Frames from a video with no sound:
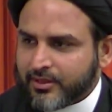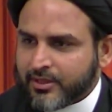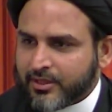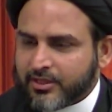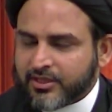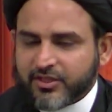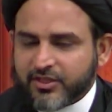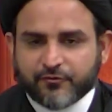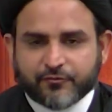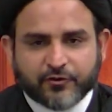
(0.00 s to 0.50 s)

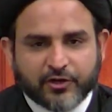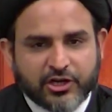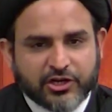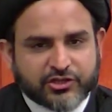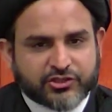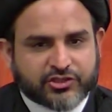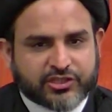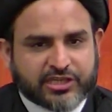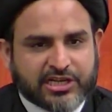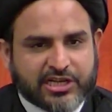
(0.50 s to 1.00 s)
The
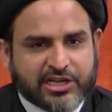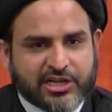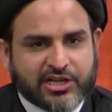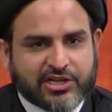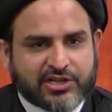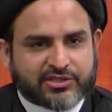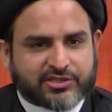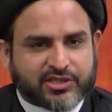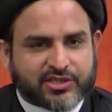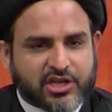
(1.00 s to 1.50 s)

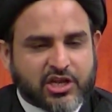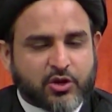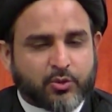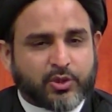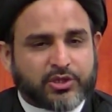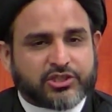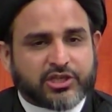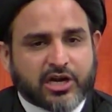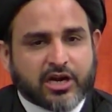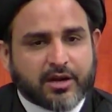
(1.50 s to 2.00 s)
verses
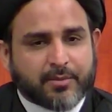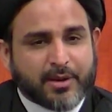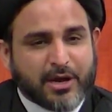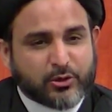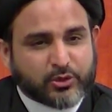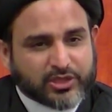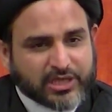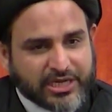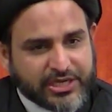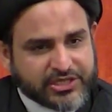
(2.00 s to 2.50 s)
which are
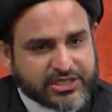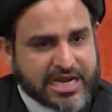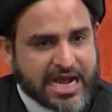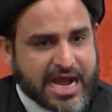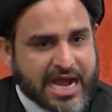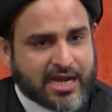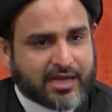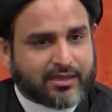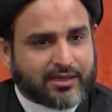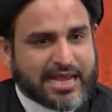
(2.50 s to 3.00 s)
about
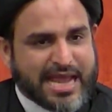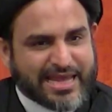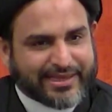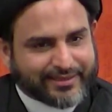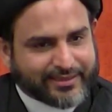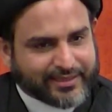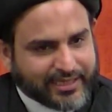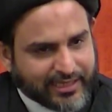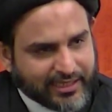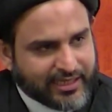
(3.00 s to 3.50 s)
qital and
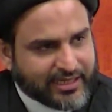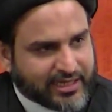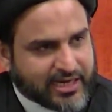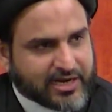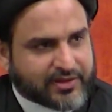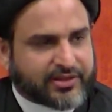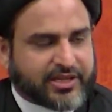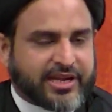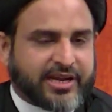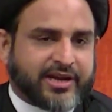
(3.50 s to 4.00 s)
killing are
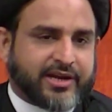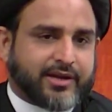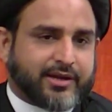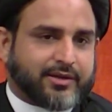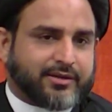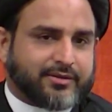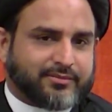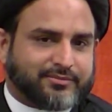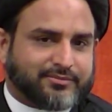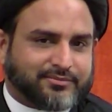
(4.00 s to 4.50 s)

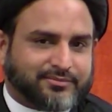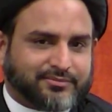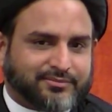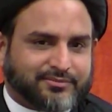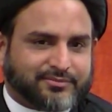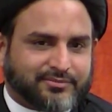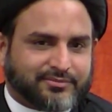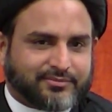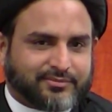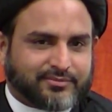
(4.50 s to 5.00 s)
there.
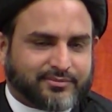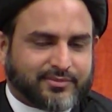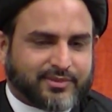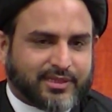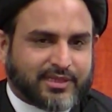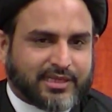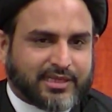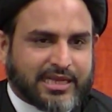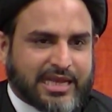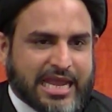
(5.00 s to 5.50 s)

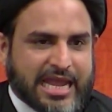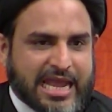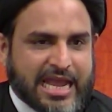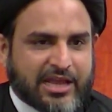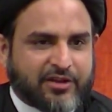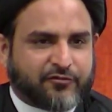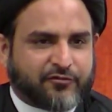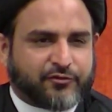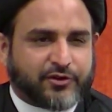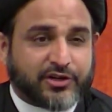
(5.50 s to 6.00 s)

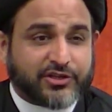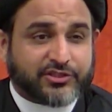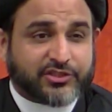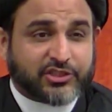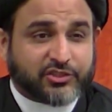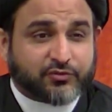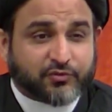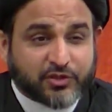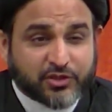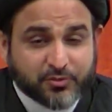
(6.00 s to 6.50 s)
And
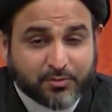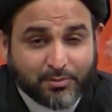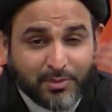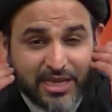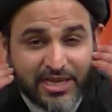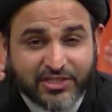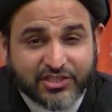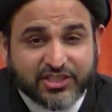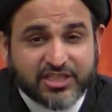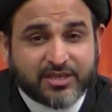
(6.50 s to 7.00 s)
verses which
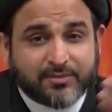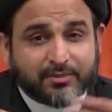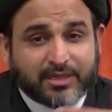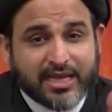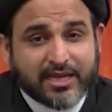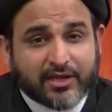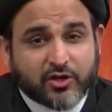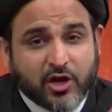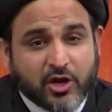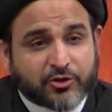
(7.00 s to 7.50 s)
may seem
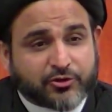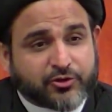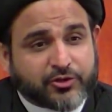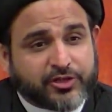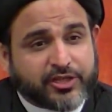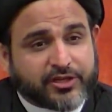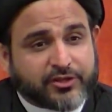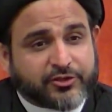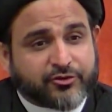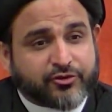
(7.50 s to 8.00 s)
like
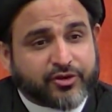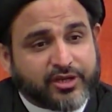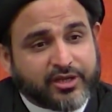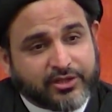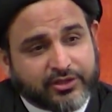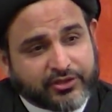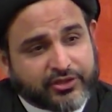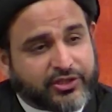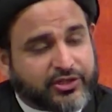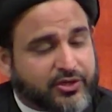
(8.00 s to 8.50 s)
contradictory,
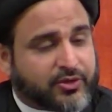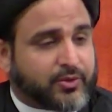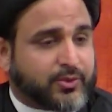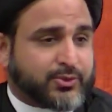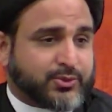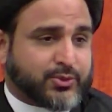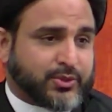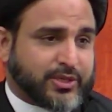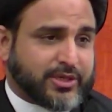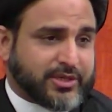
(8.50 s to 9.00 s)
they're
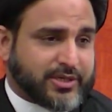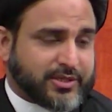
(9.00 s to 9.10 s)
also there.